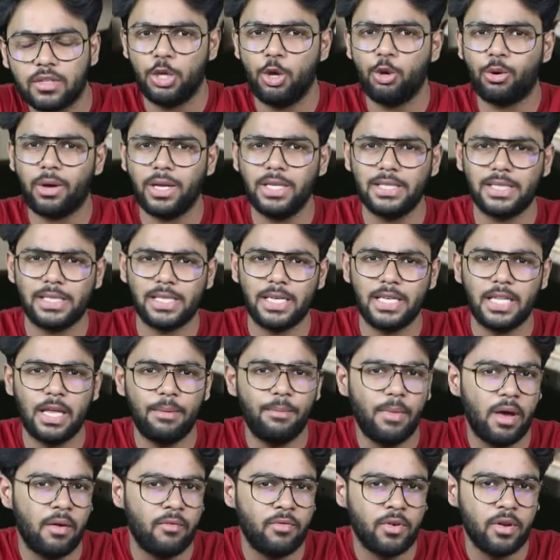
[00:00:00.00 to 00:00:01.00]
You can see
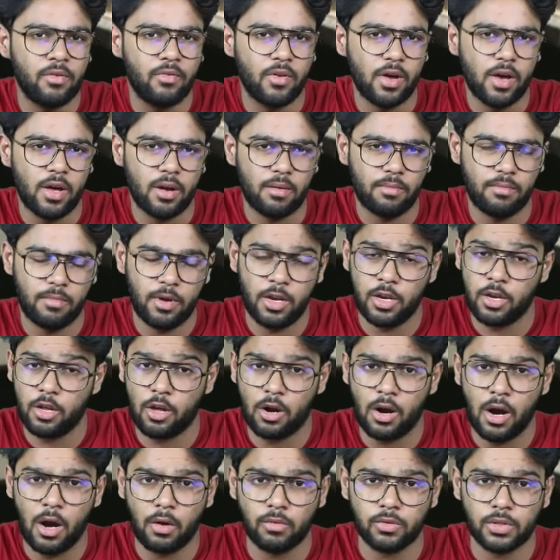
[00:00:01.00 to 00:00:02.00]
them everywhere in
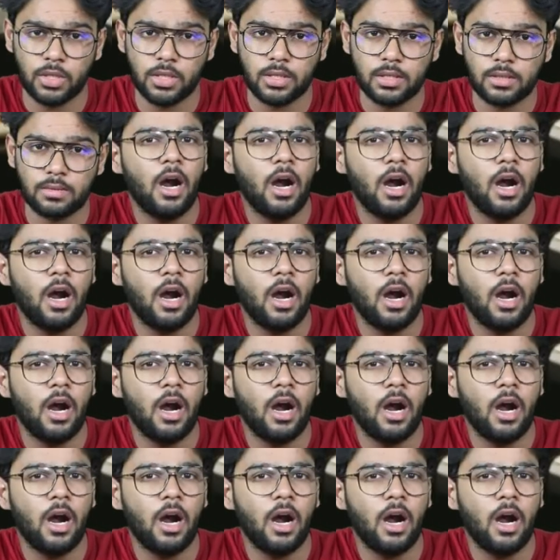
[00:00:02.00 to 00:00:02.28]
your houses.